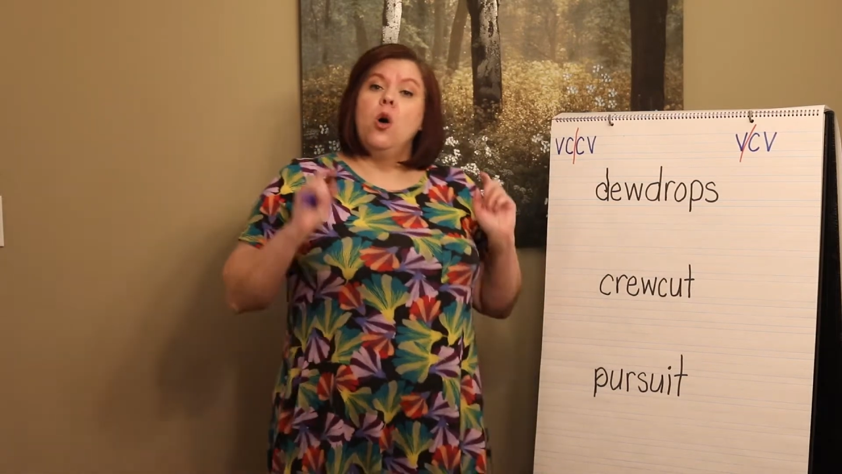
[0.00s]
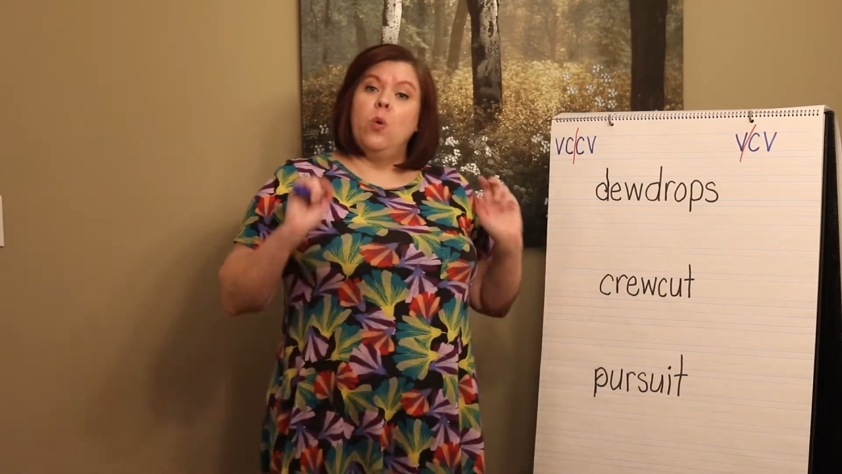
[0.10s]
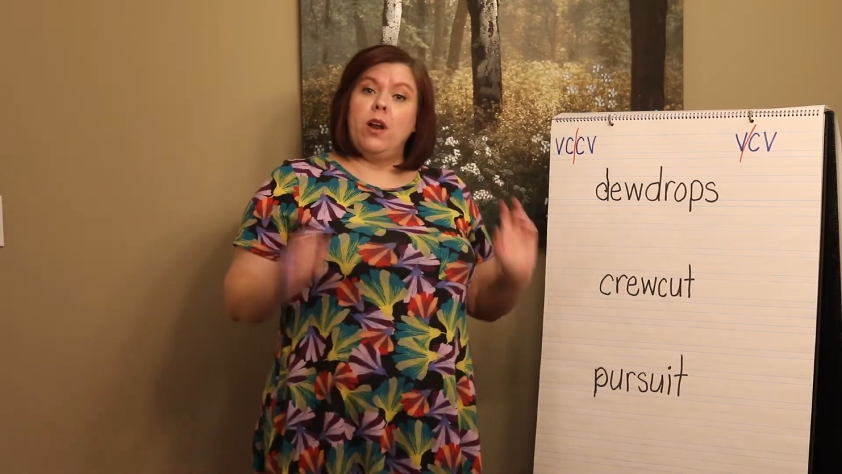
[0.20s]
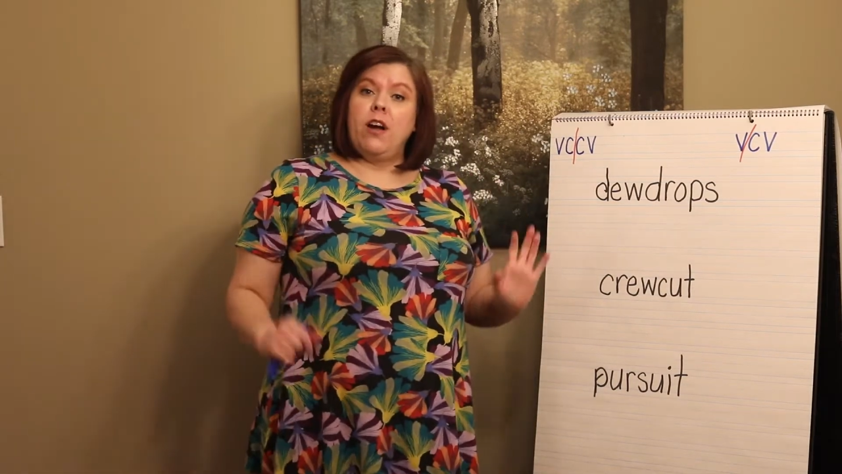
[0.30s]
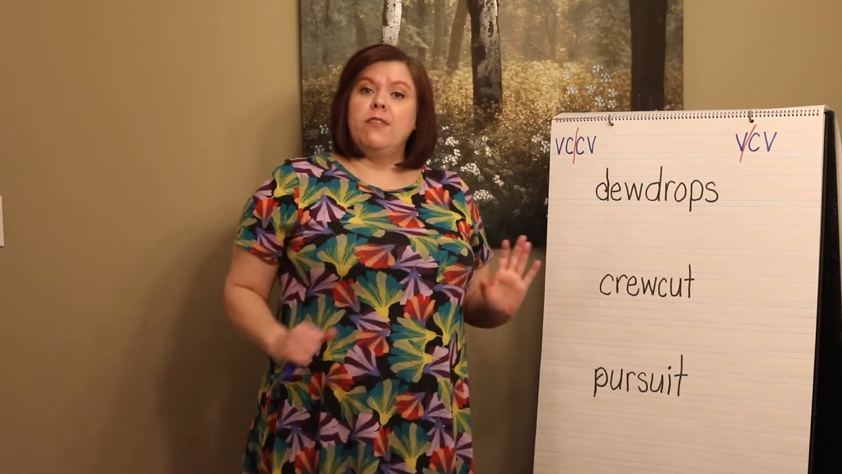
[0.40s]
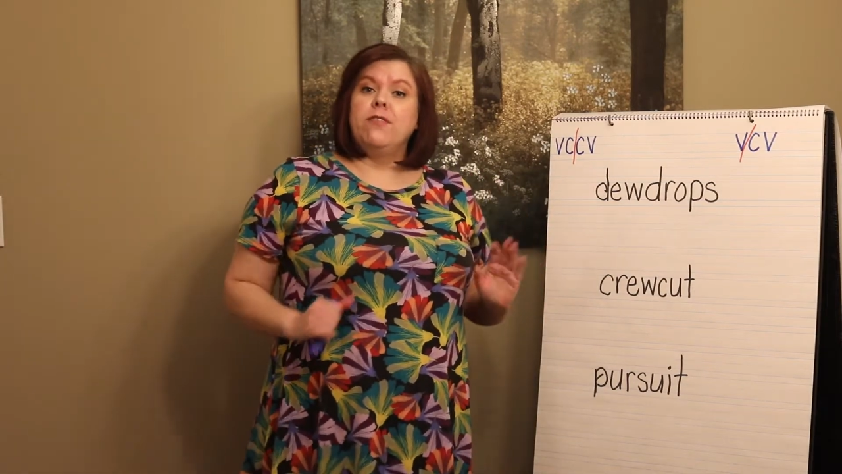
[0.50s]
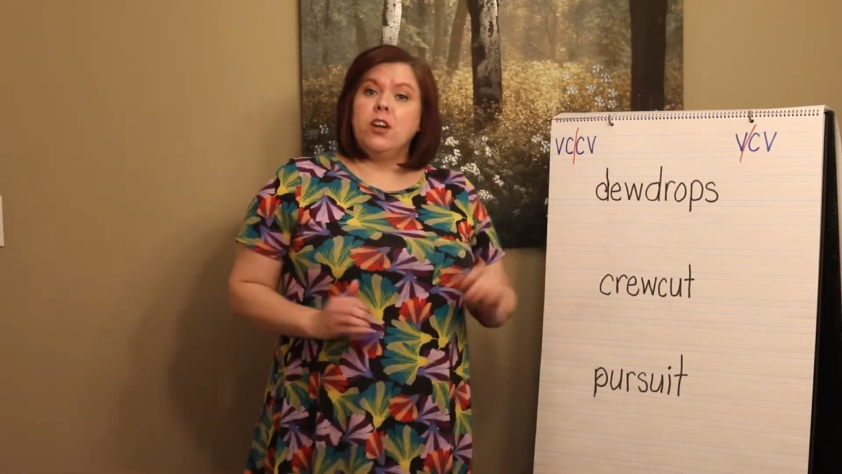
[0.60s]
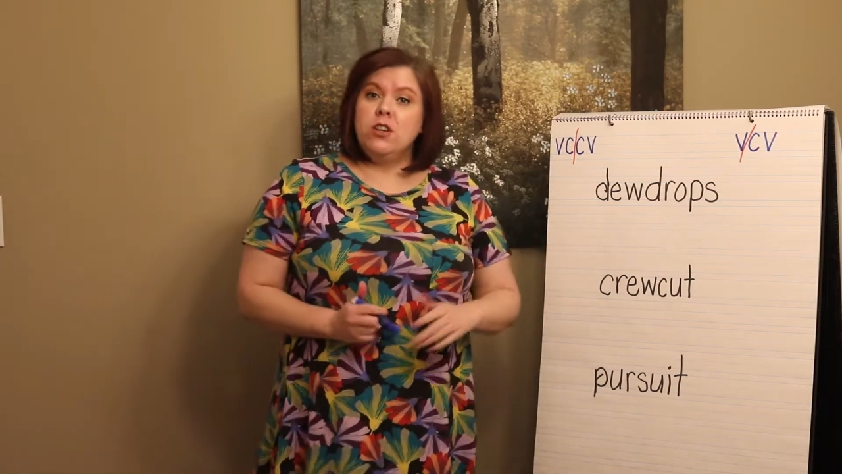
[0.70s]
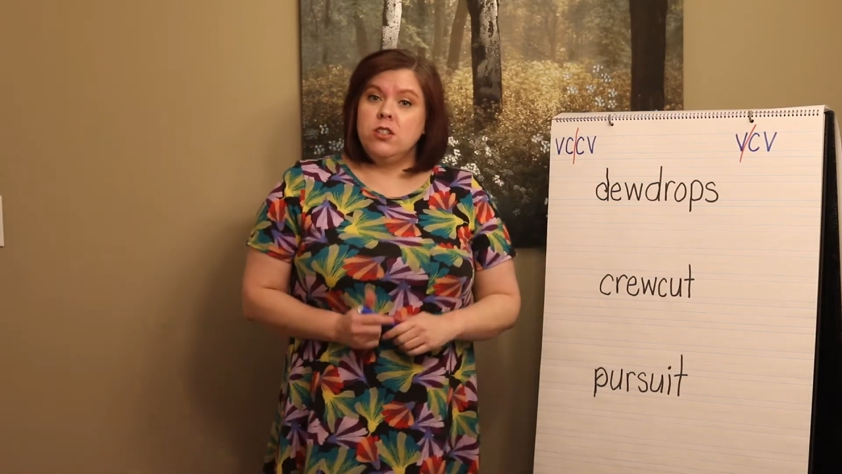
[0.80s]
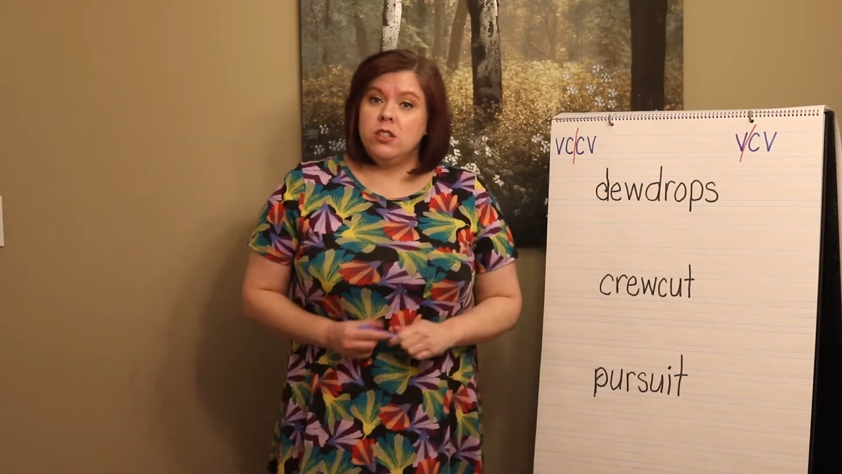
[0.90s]
what our
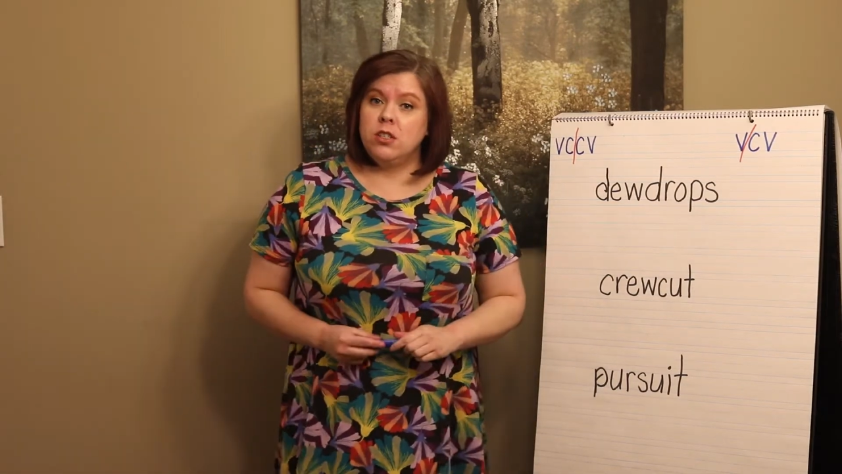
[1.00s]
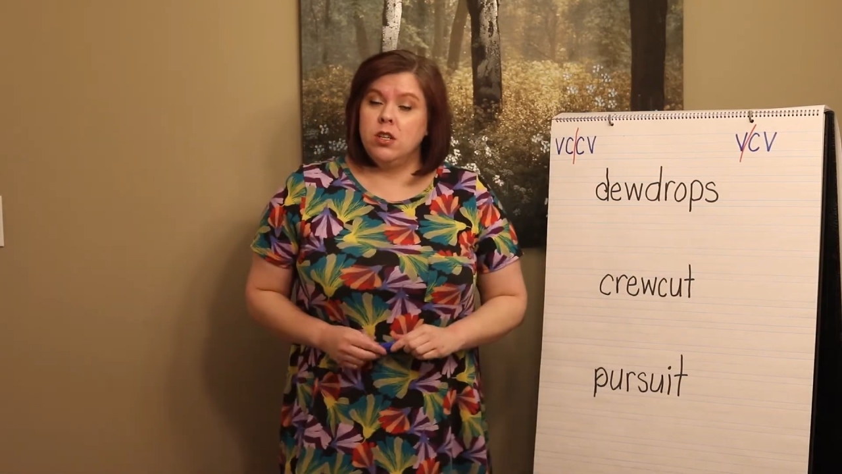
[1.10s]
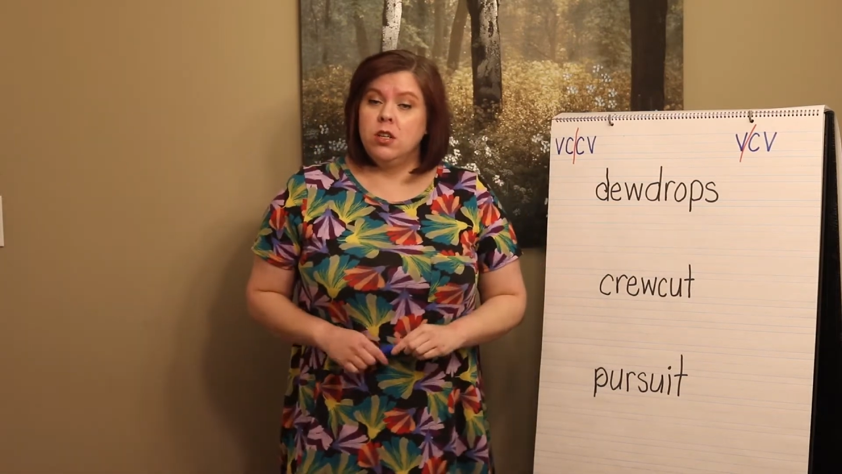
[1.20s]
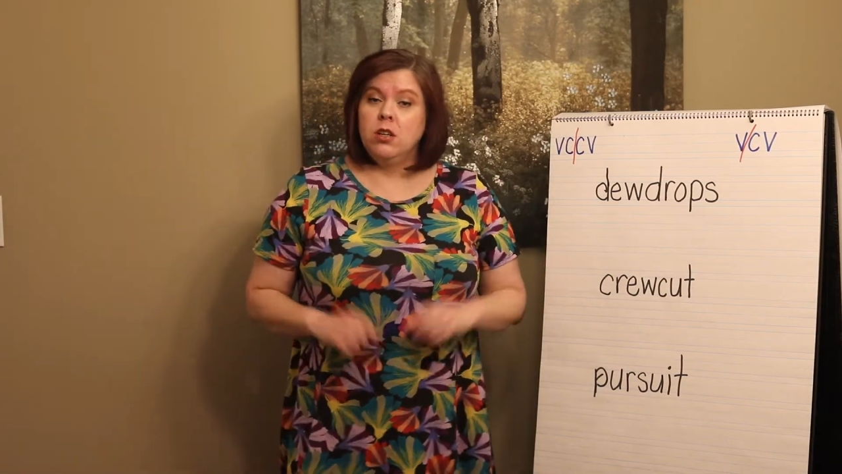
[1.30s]
first